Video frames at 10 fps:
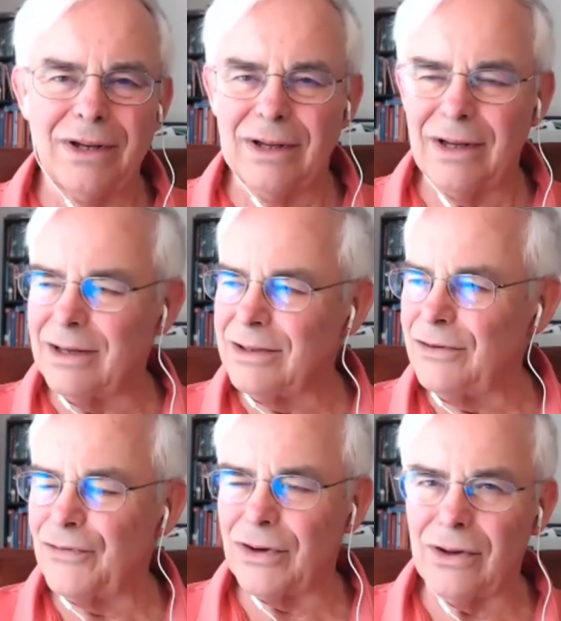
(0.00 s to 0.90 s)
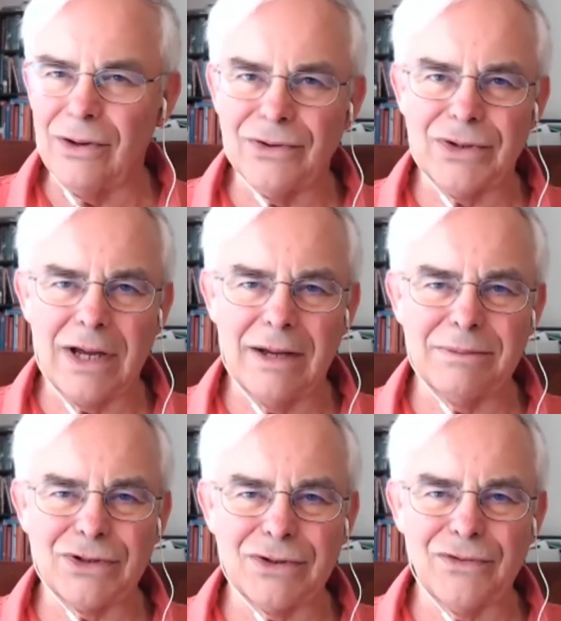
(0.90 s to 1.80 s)
uh, difficult
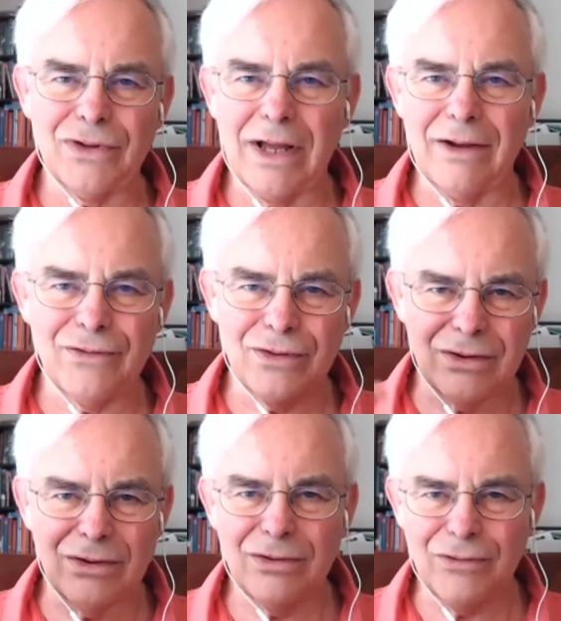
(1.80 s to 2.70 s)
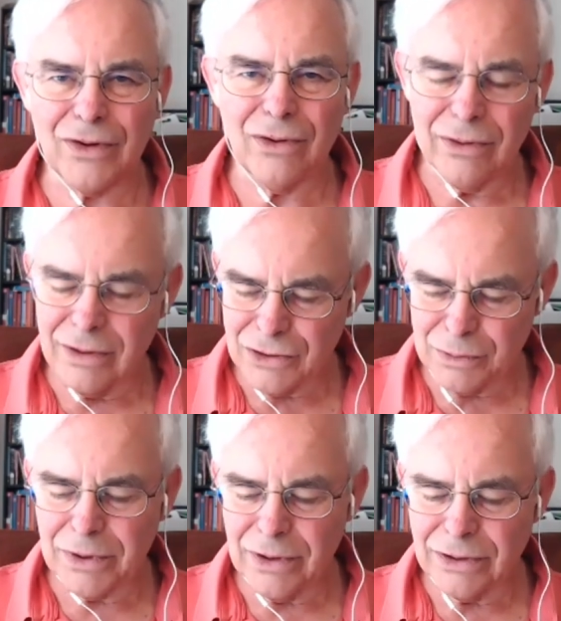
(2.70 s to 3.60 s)
times of life and difficult
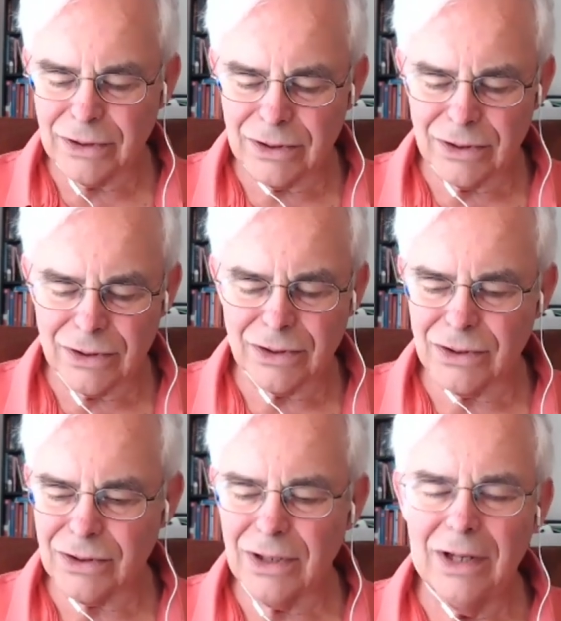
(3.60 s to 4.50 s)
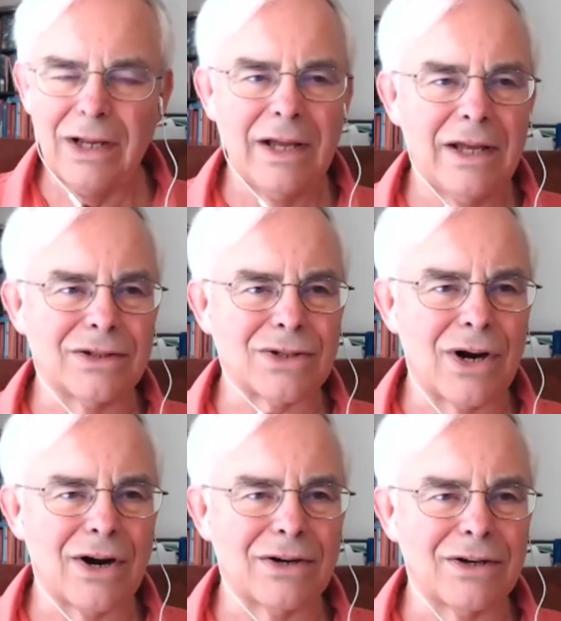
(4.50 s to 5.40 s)
experiences is is
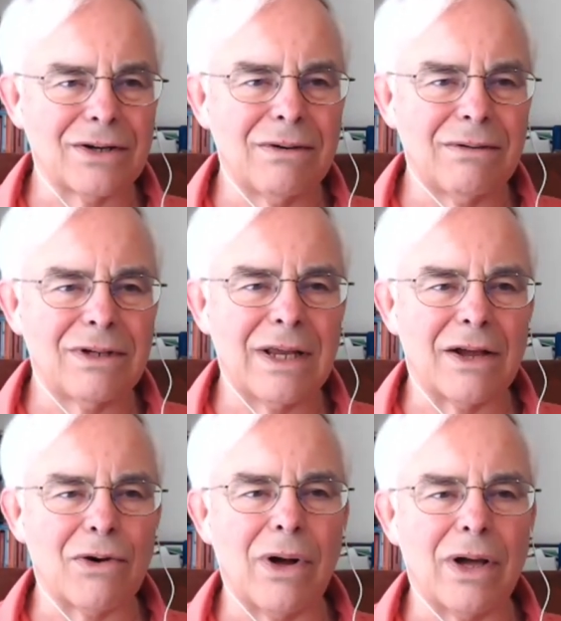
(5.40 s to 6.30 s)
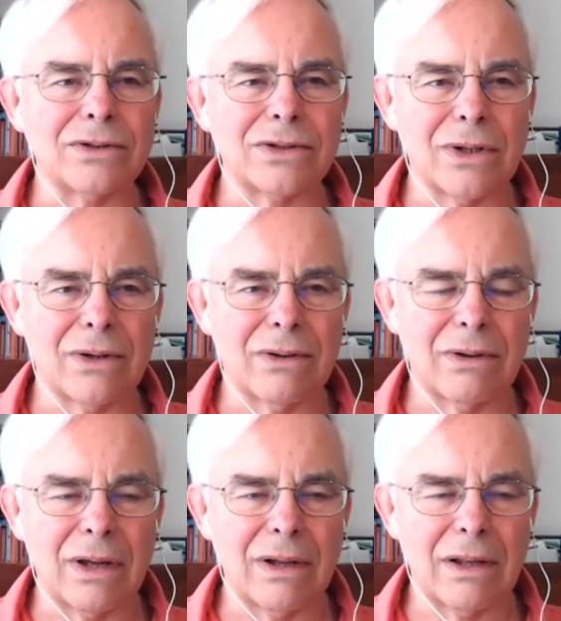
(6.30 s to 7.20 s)
hard to take on. So,
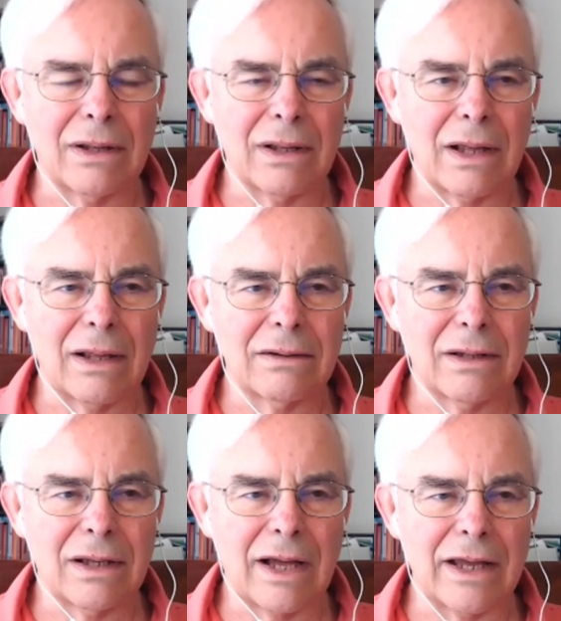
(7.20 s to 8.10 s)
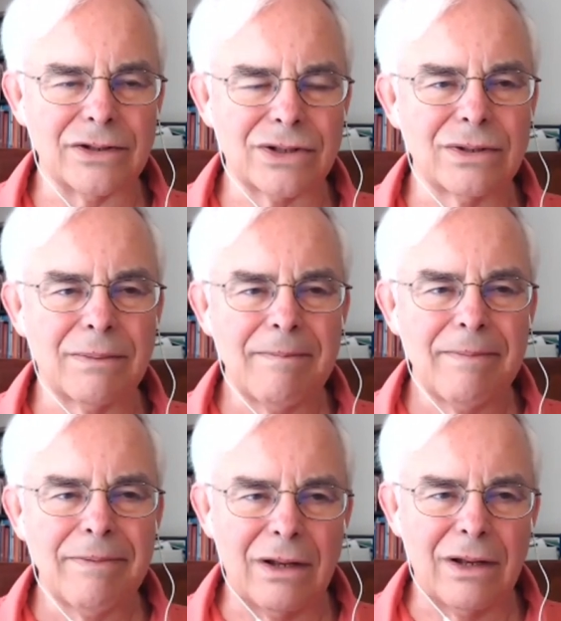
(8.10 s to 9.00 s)
I guess
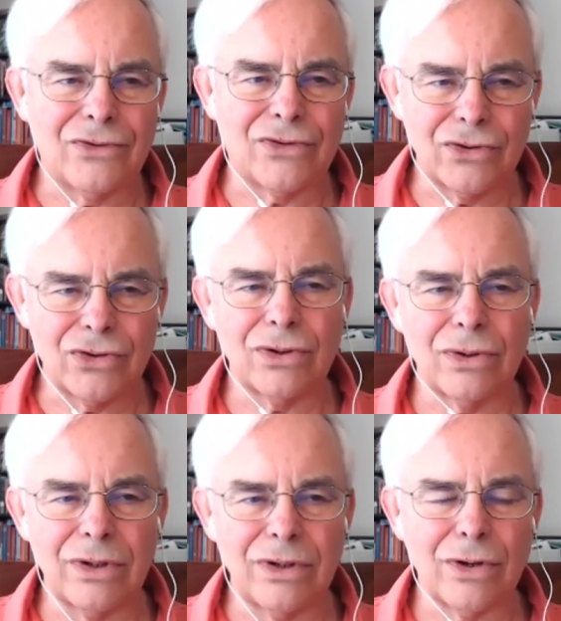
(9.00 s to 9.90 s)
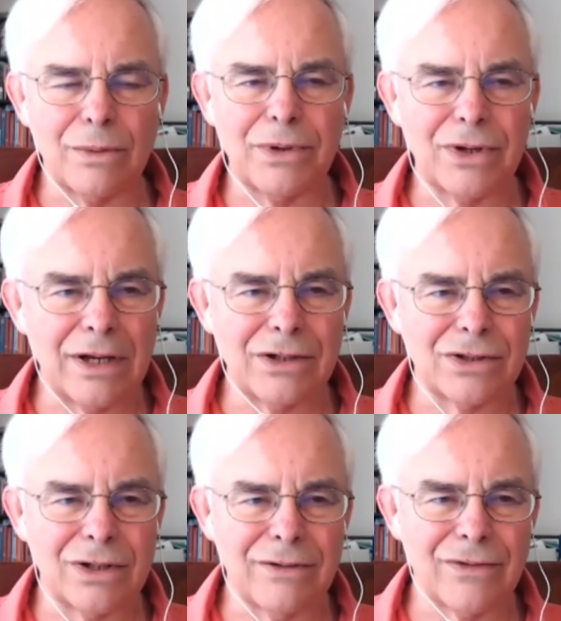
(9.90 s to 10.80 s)
is this your
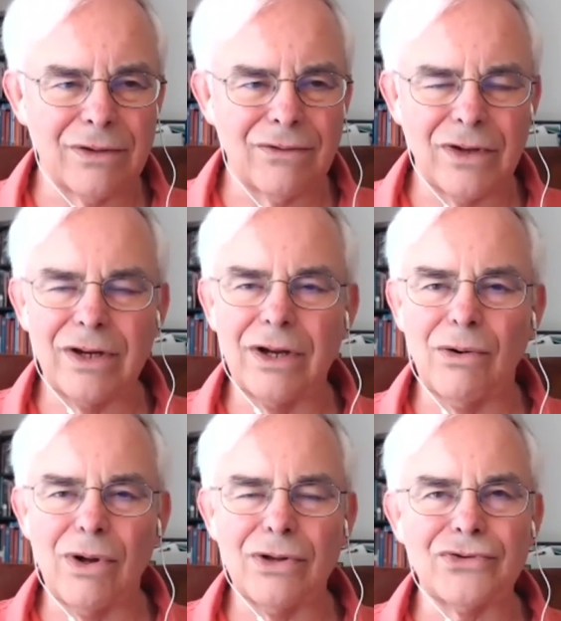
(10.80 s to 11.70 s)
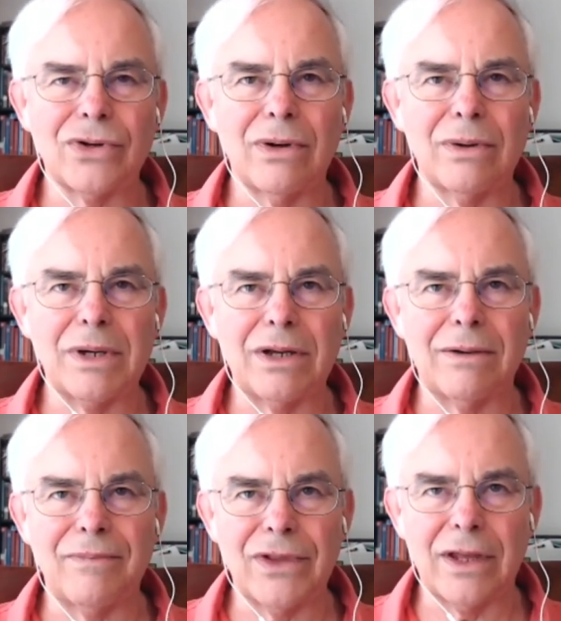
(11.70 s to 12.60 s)
interpretation of the video? Also, I
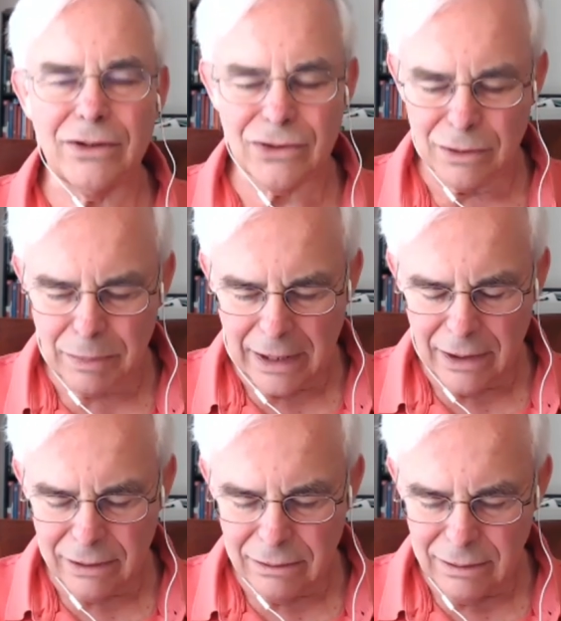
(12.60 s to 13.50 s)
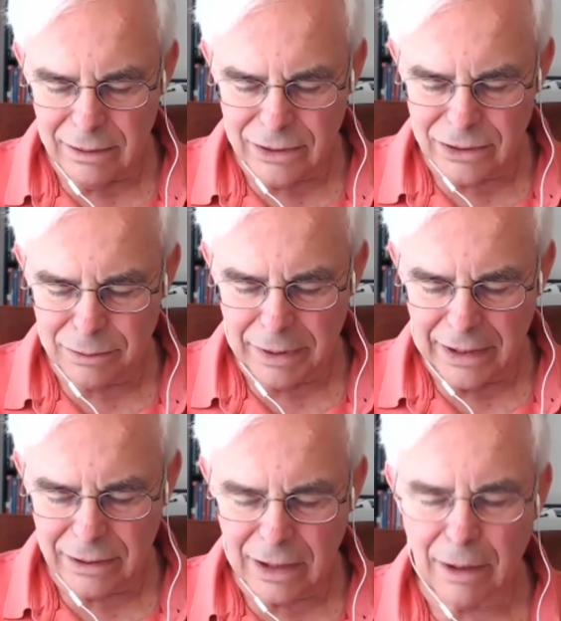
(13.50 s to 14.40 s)
mean that it's about it's
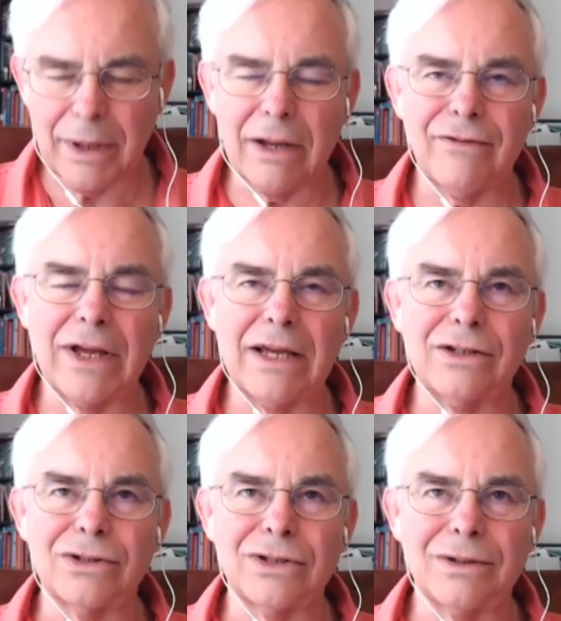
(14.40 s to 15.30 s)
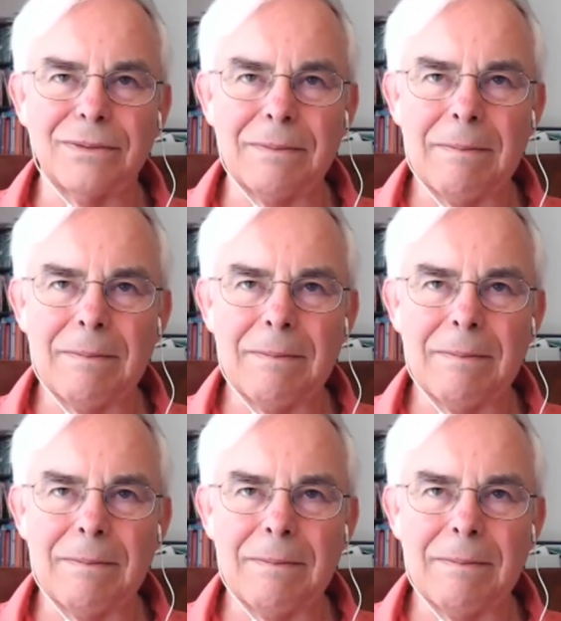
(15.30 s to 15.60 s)
about coming of age, and